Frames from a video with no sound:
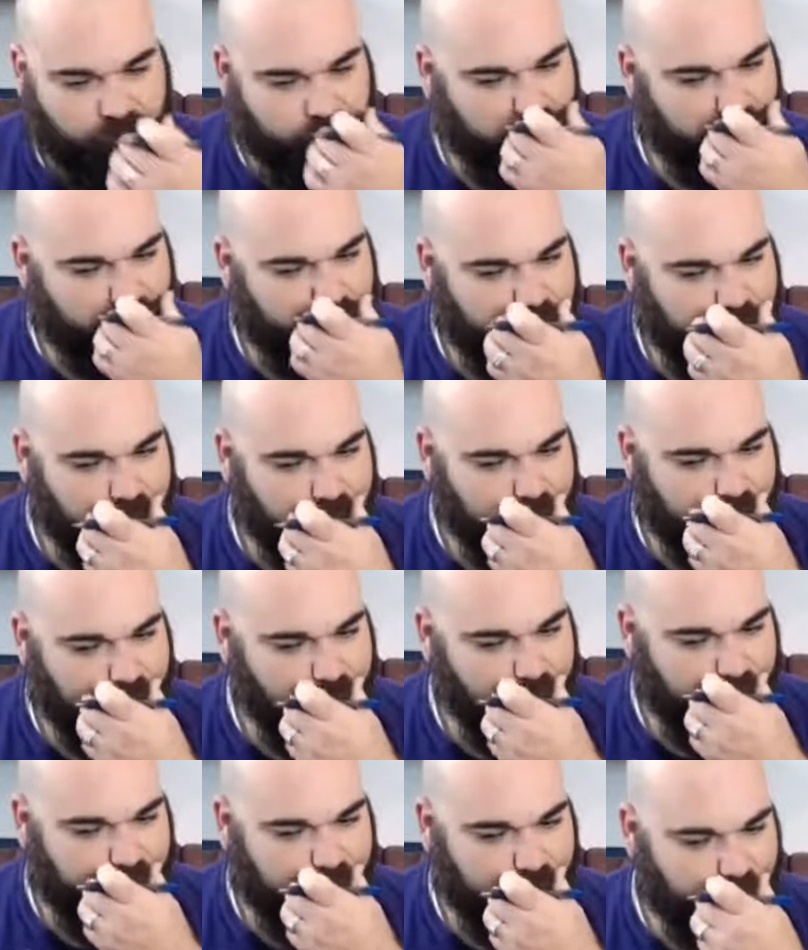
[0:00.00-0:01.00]

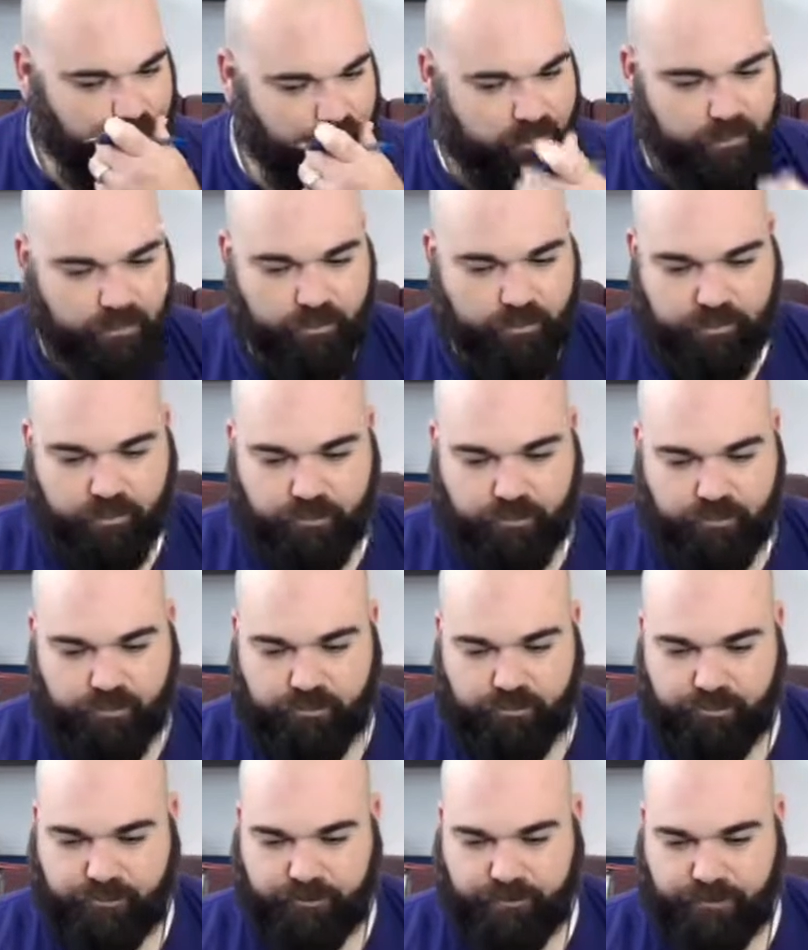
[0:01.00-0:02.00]

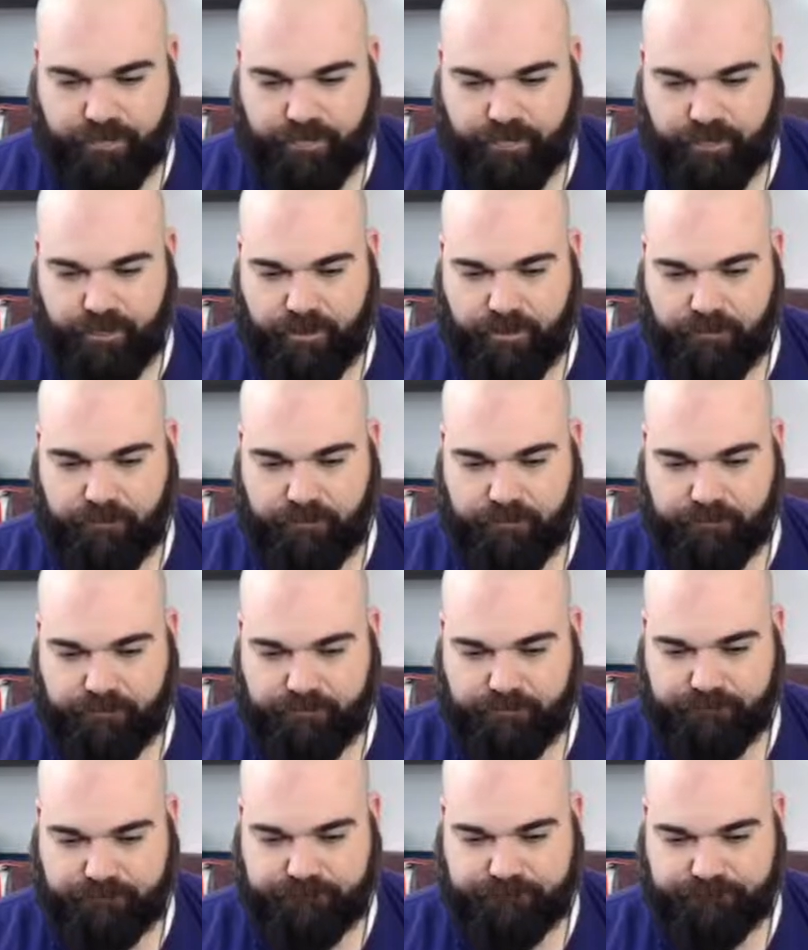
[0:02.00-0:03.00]

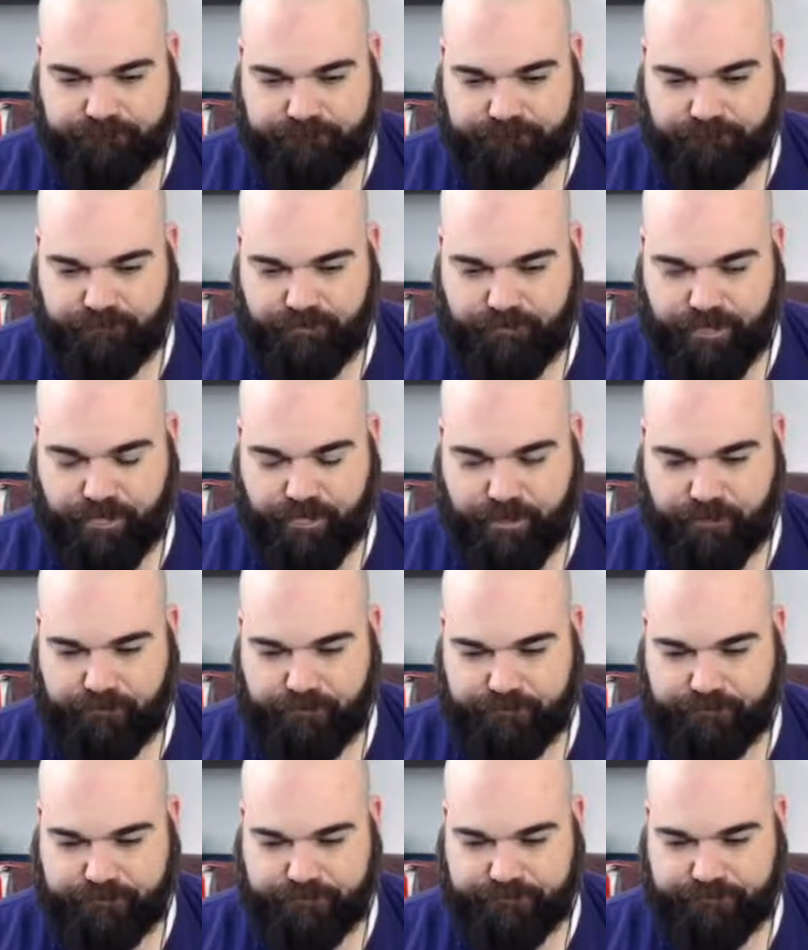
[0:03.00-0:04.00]

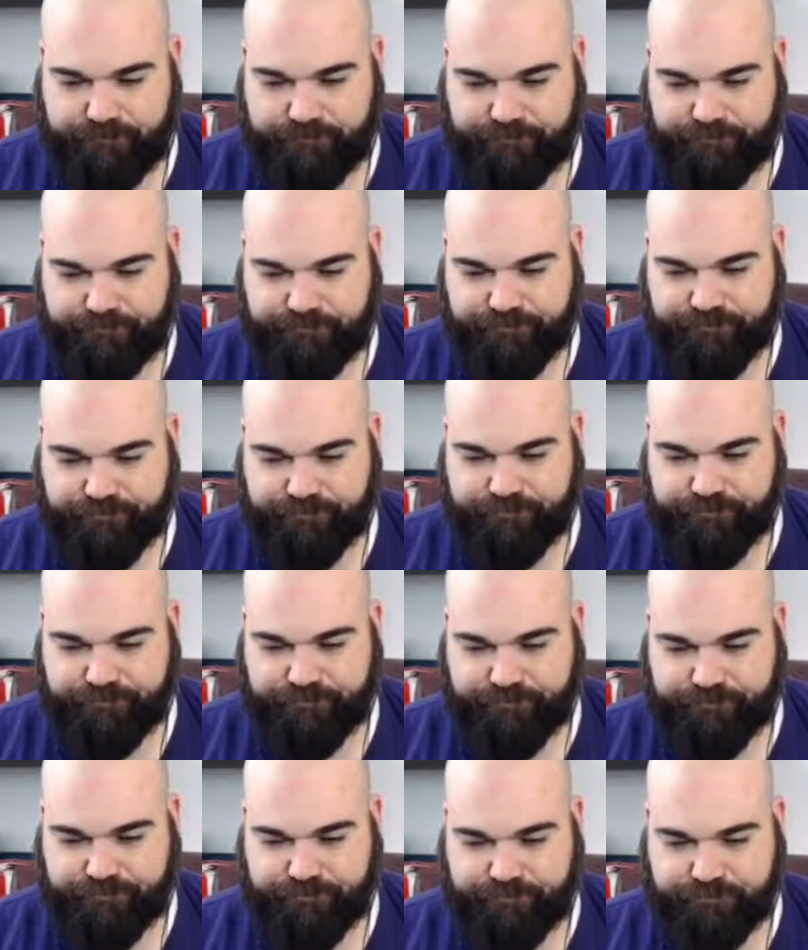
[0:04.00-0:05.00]

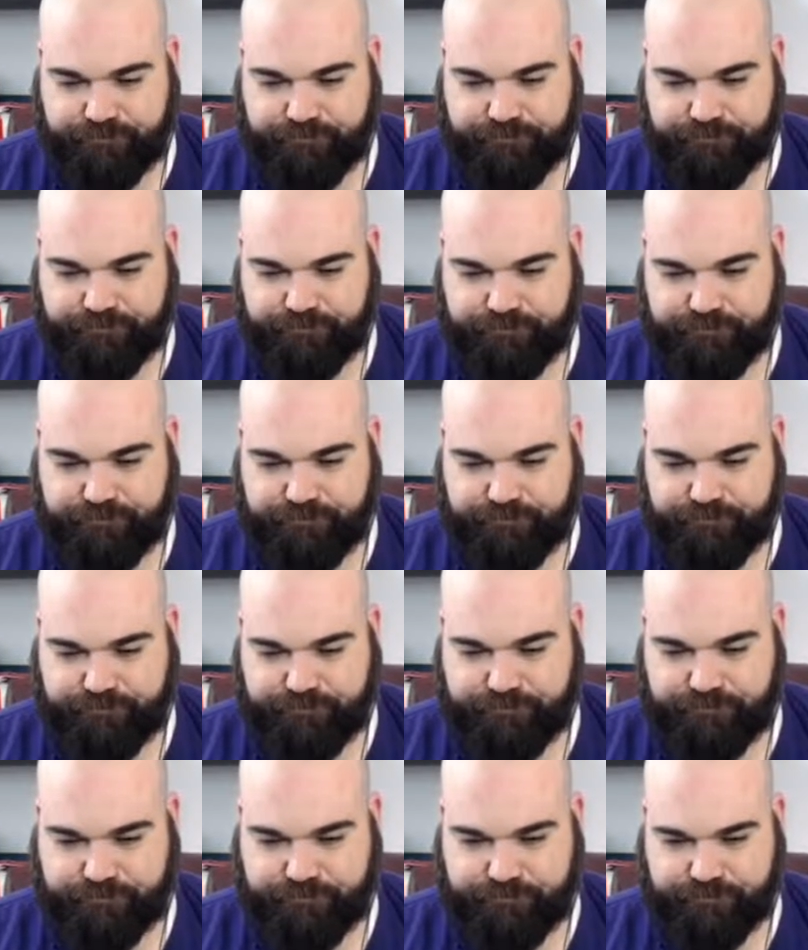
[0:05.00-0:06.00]

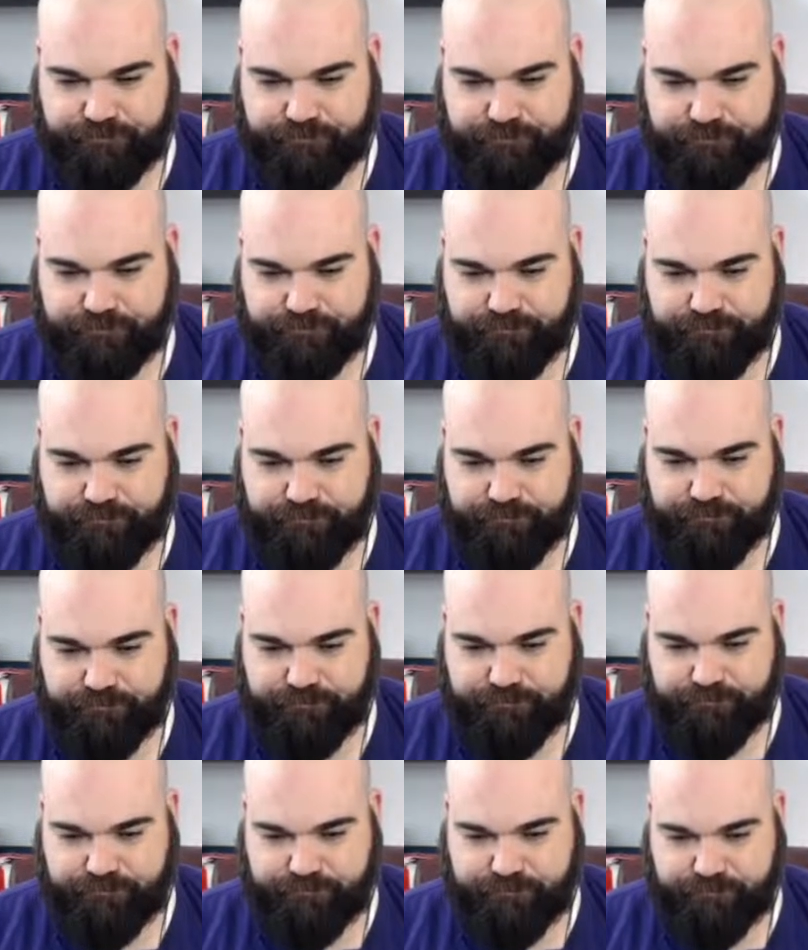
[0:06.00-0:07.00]

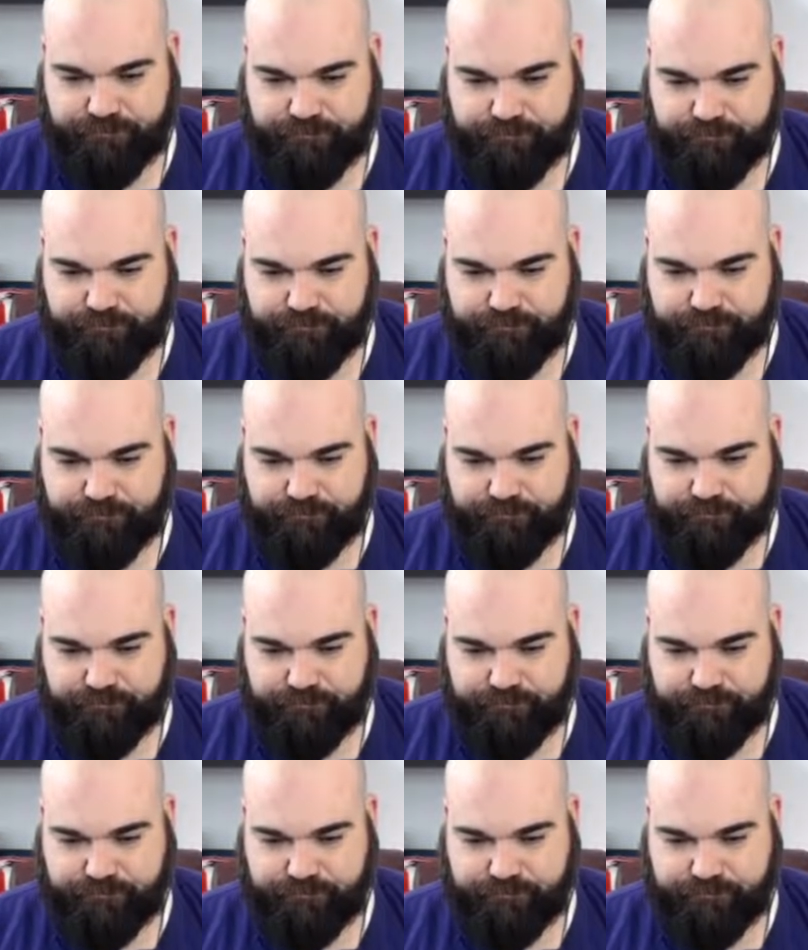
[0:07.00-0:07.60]
(not speaking)